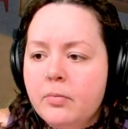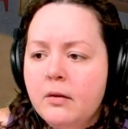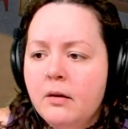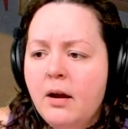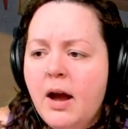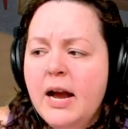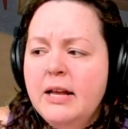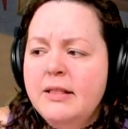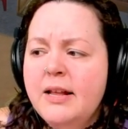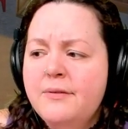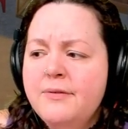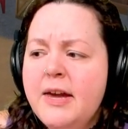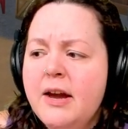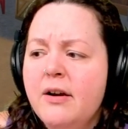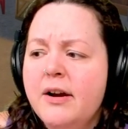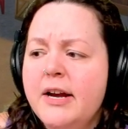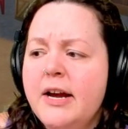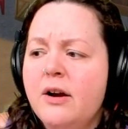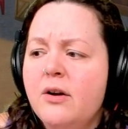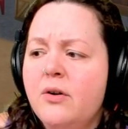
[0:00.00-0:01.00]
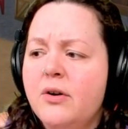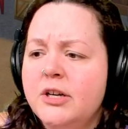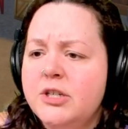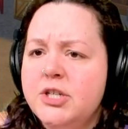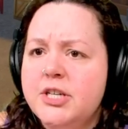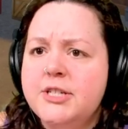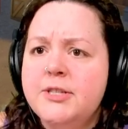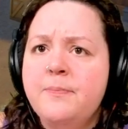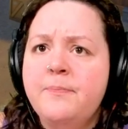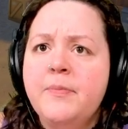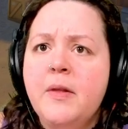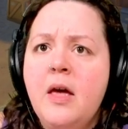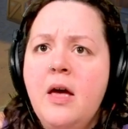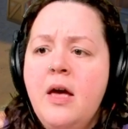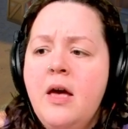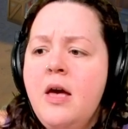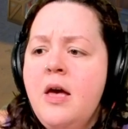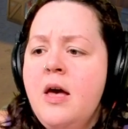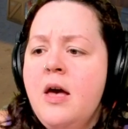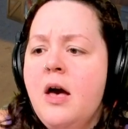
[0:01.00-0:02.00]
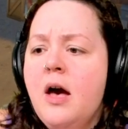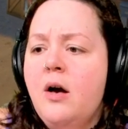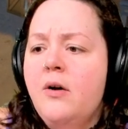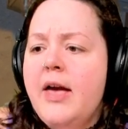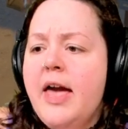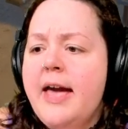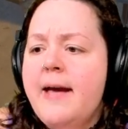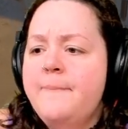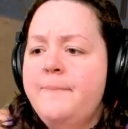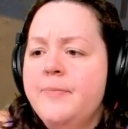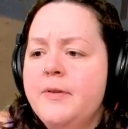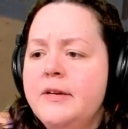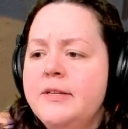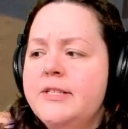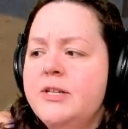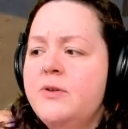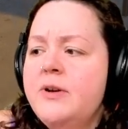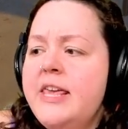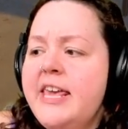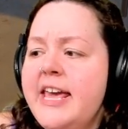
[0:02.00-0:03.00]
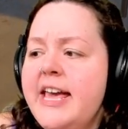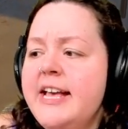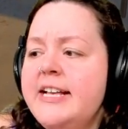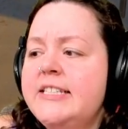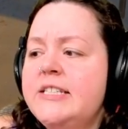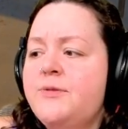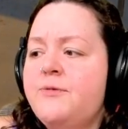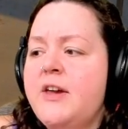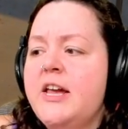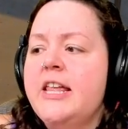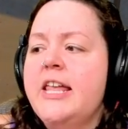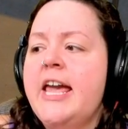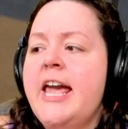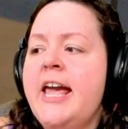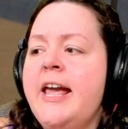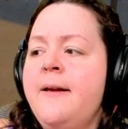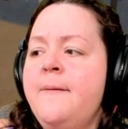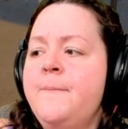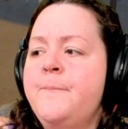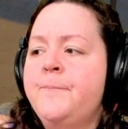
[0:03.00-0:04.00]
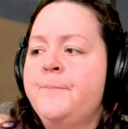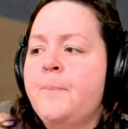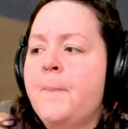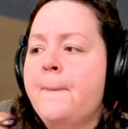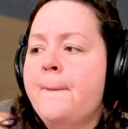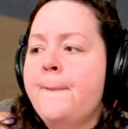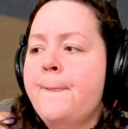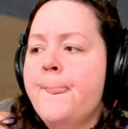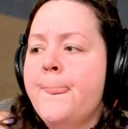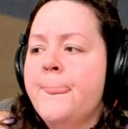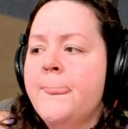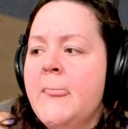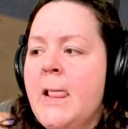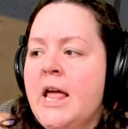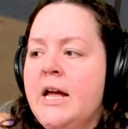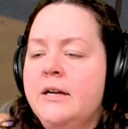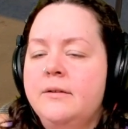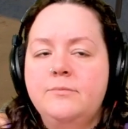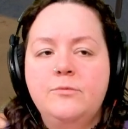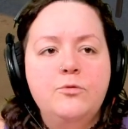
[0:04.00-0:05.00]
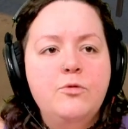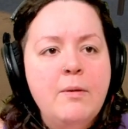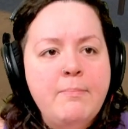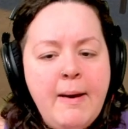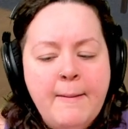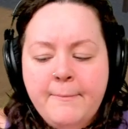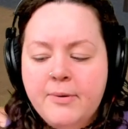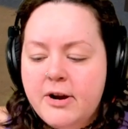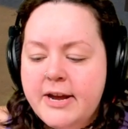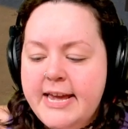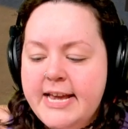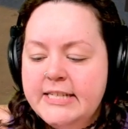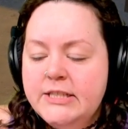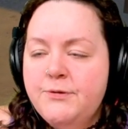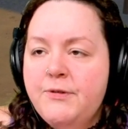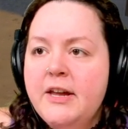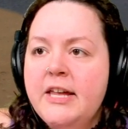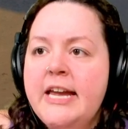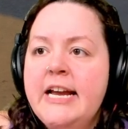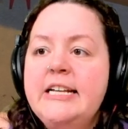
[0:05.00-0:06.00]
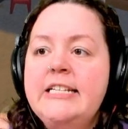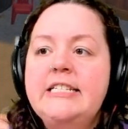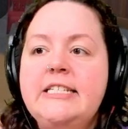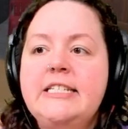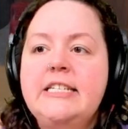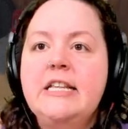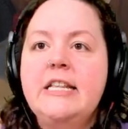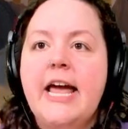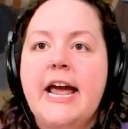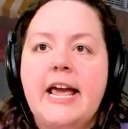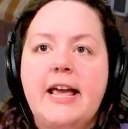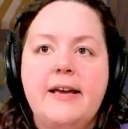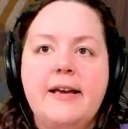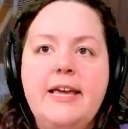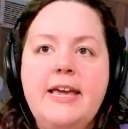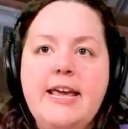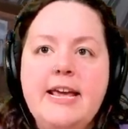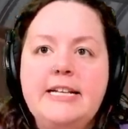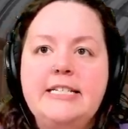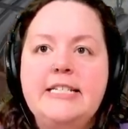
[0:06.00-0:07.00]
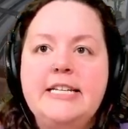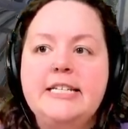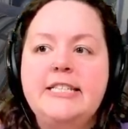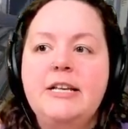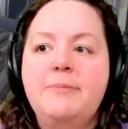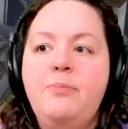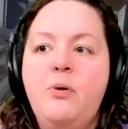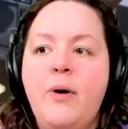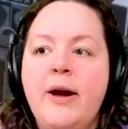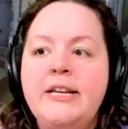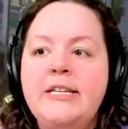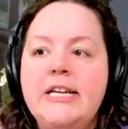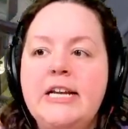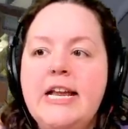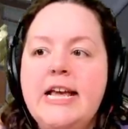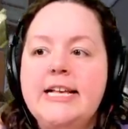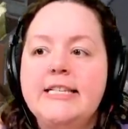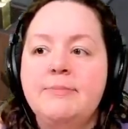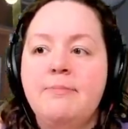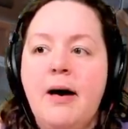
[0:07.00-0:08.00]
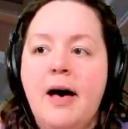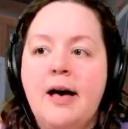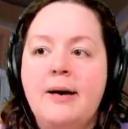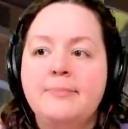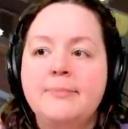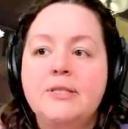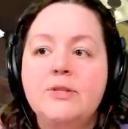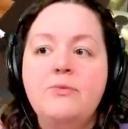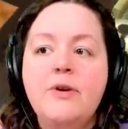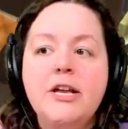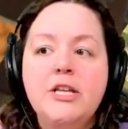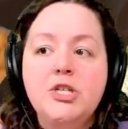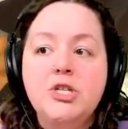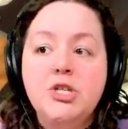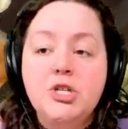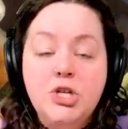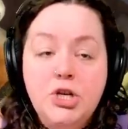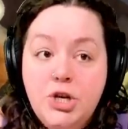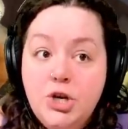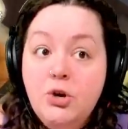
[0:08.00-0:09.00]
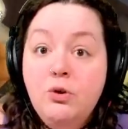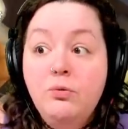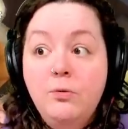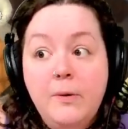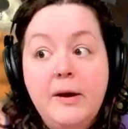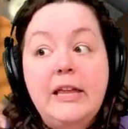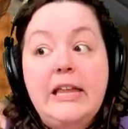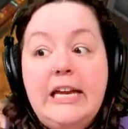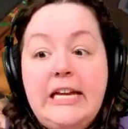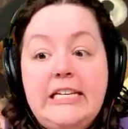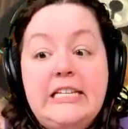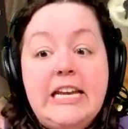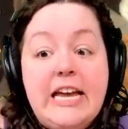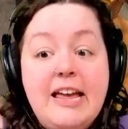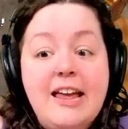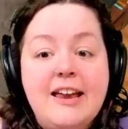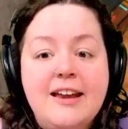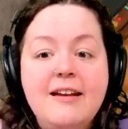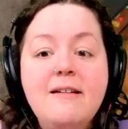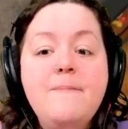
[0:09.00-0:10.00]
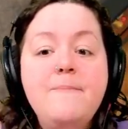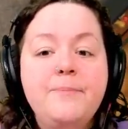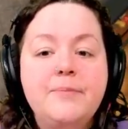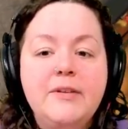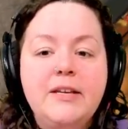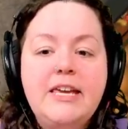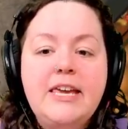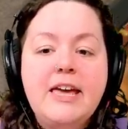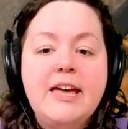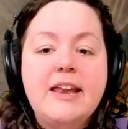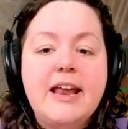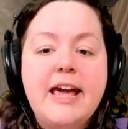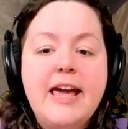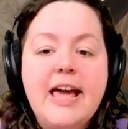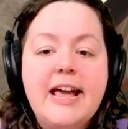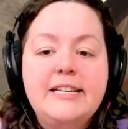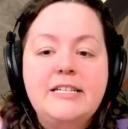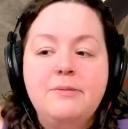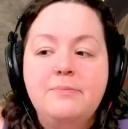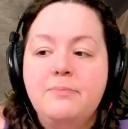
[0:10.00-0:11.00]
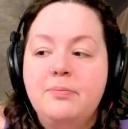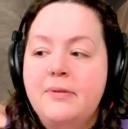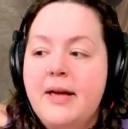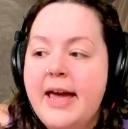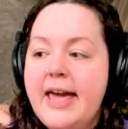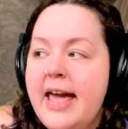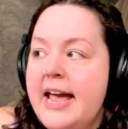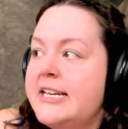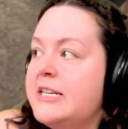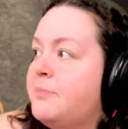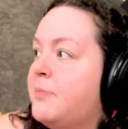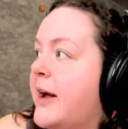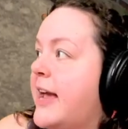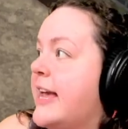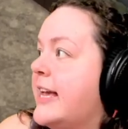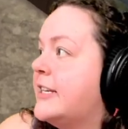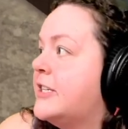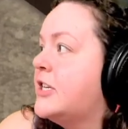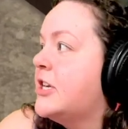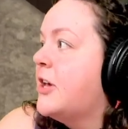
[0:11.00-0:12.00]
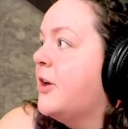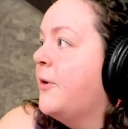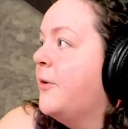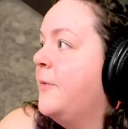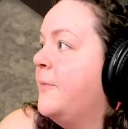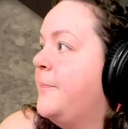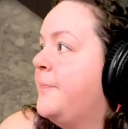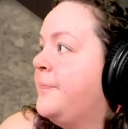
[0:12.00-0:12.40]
i love cara cara oranges okay so he is feeling remember he's feeling like he disappointed his moms, which you really did, kid. I hate to I hate to break it to you.